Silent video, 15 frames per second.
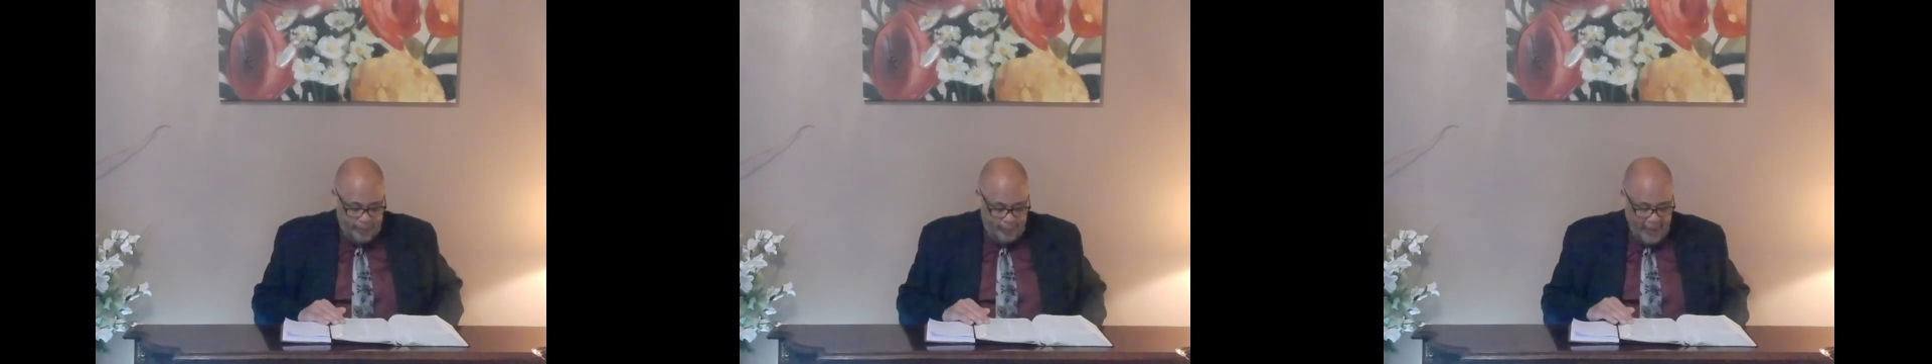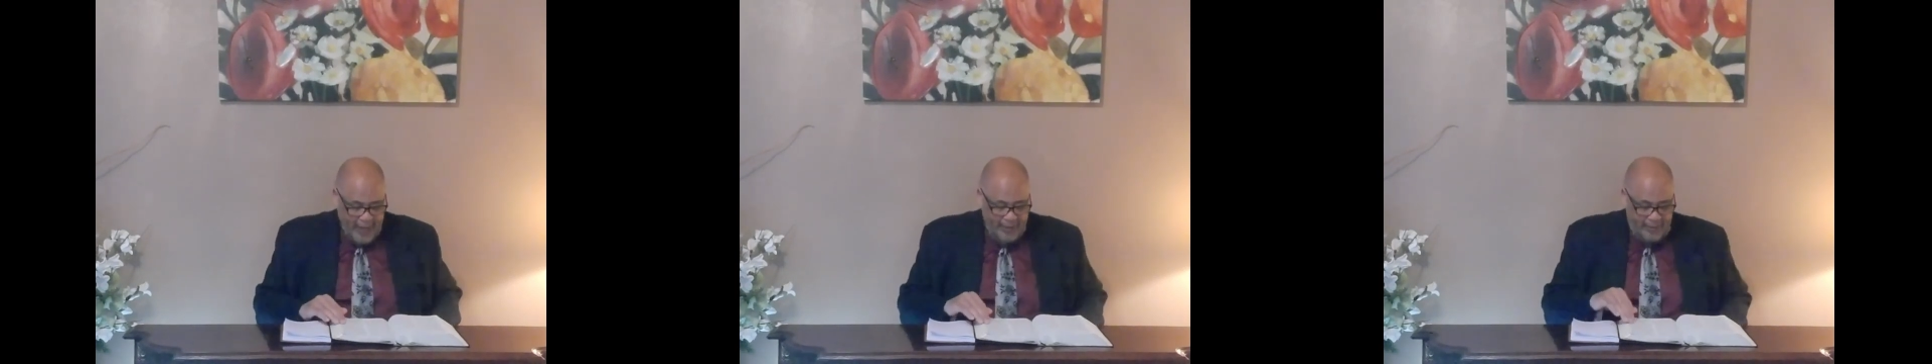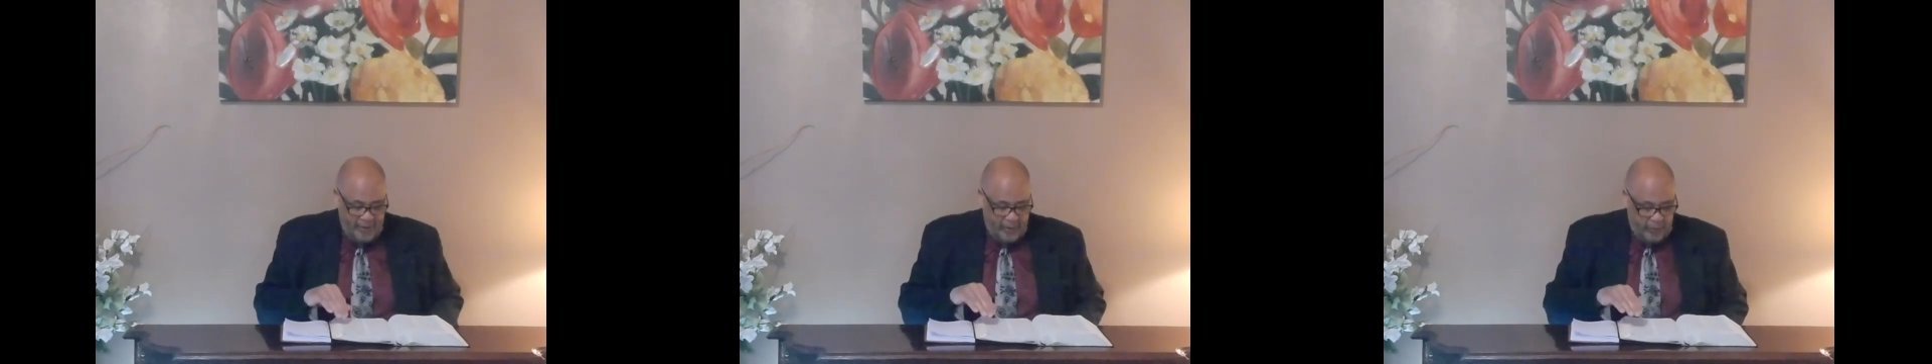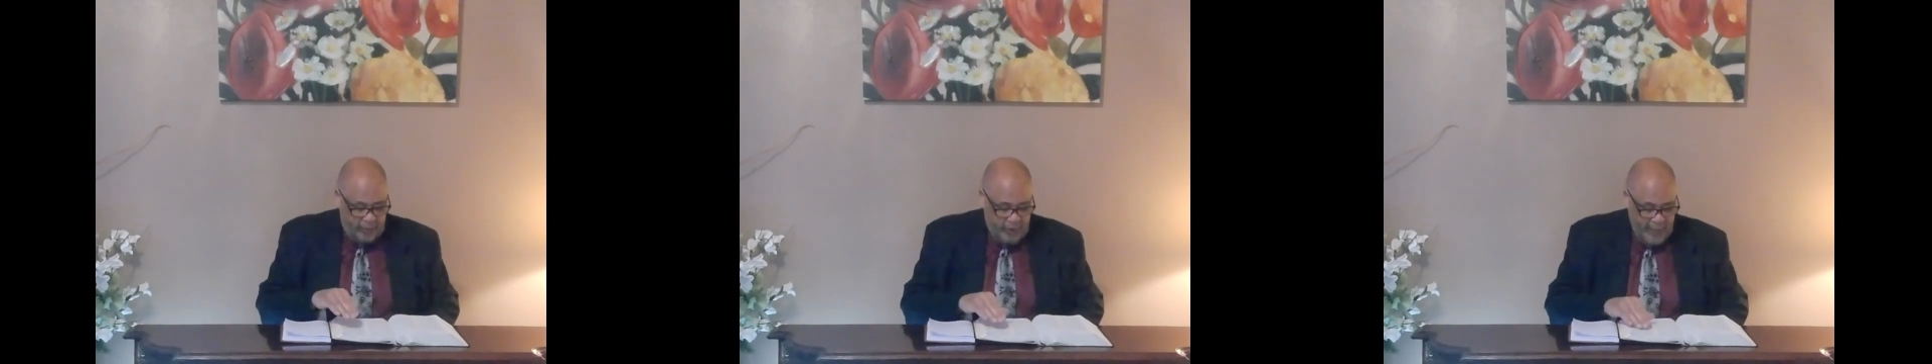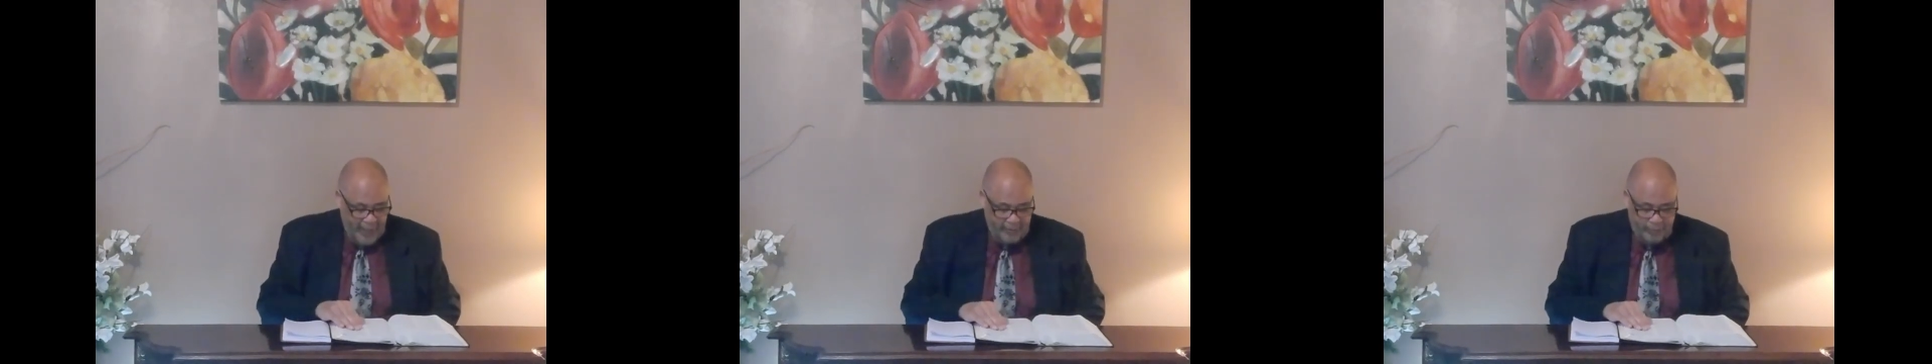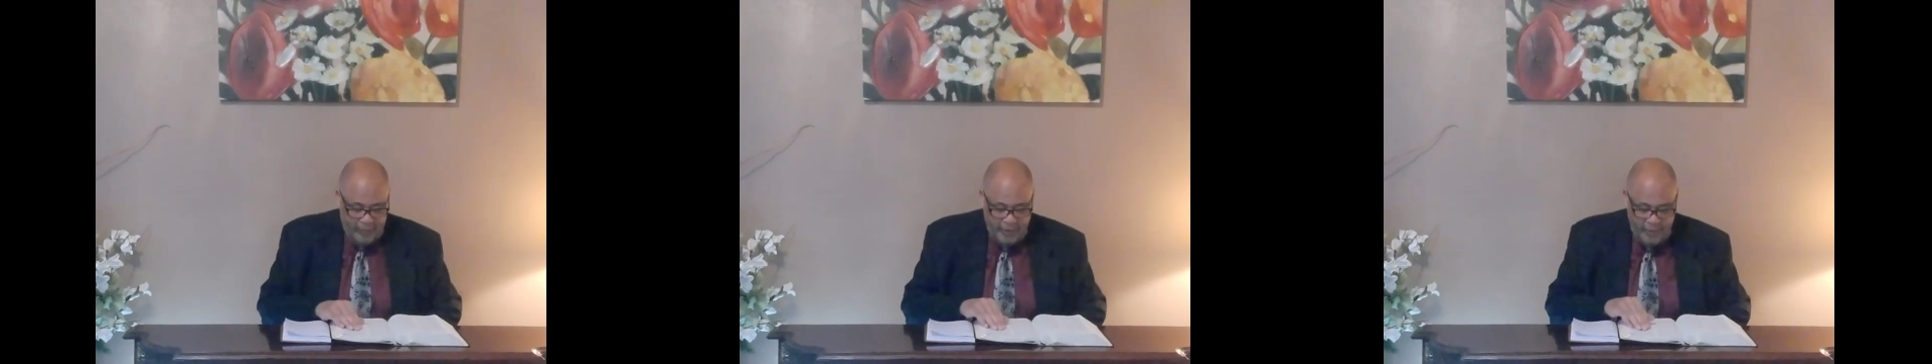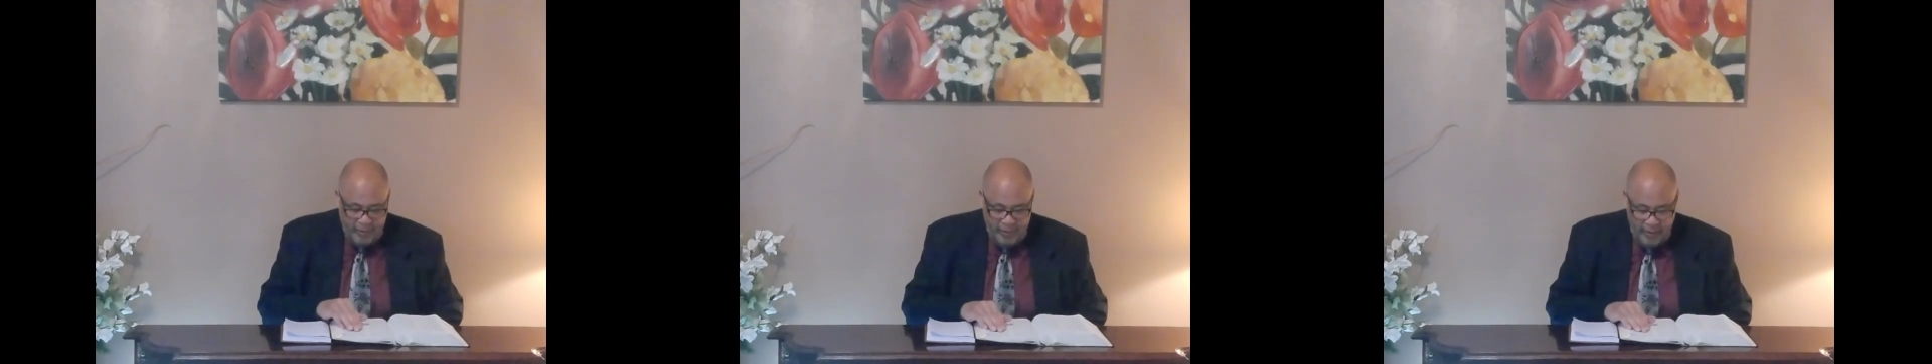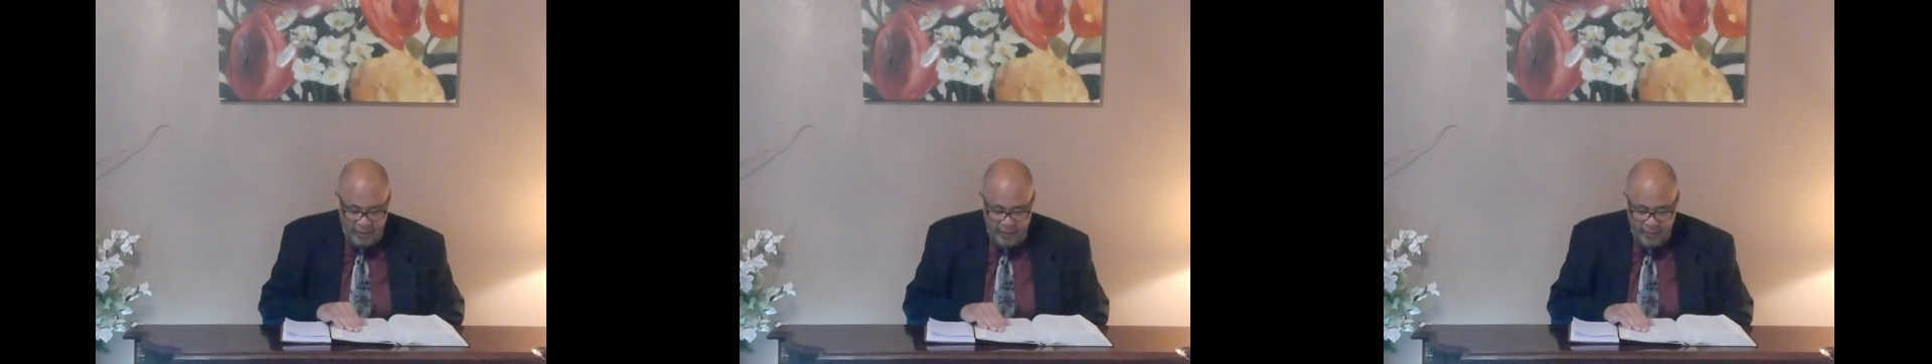Matthew
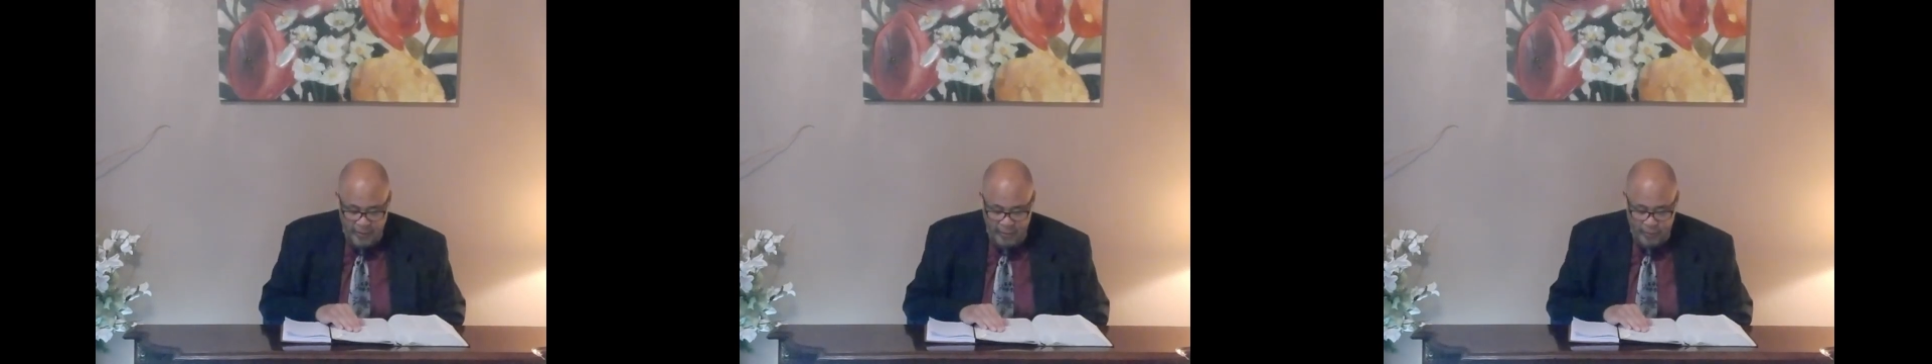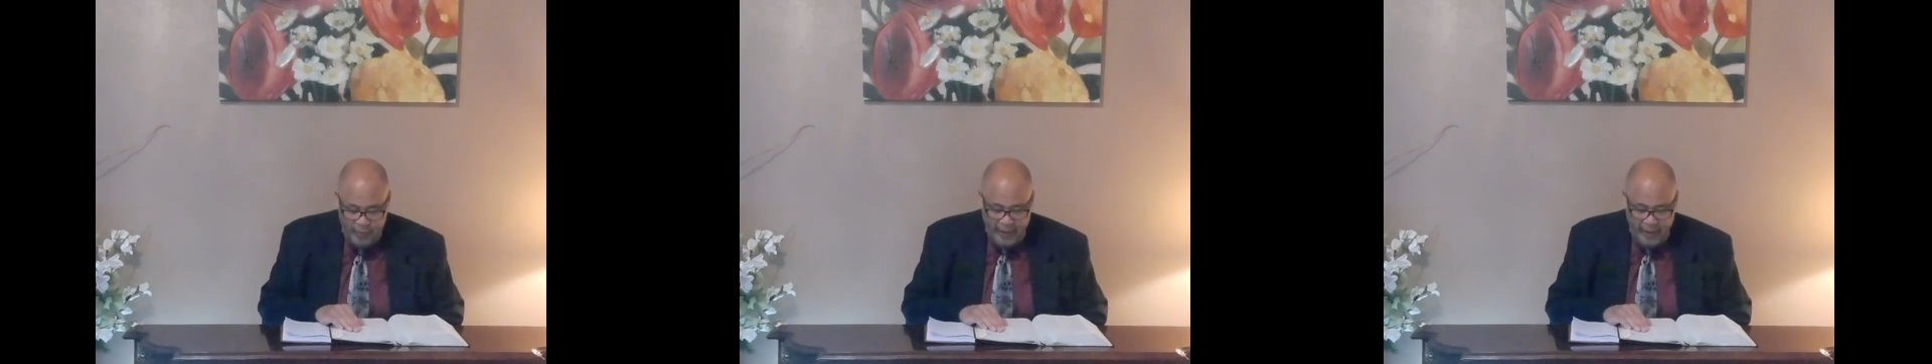chapter 2,